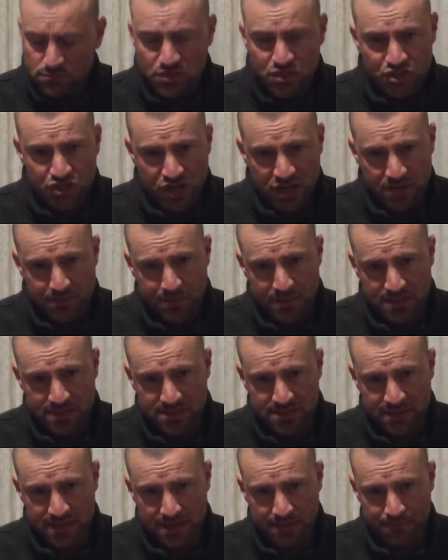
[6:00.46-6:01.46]
cheek
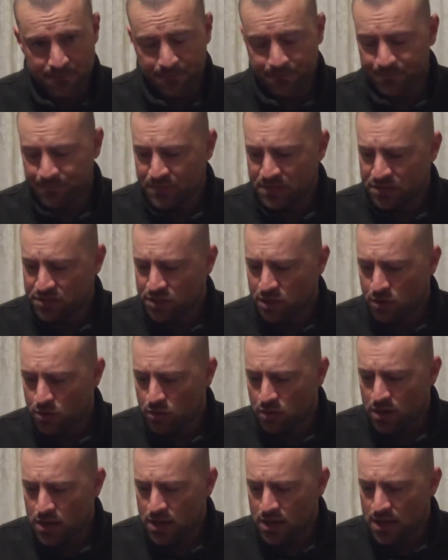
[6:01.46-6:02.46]
piece here.
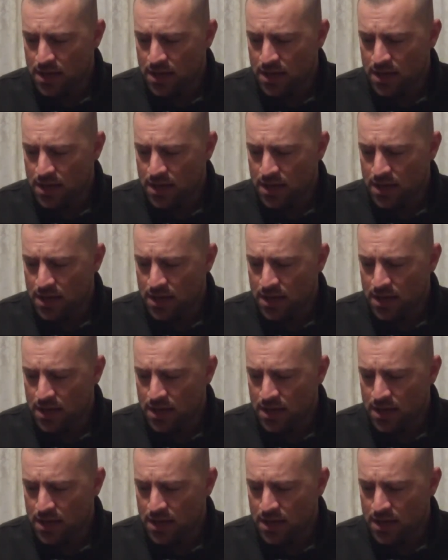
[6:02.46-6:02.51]
So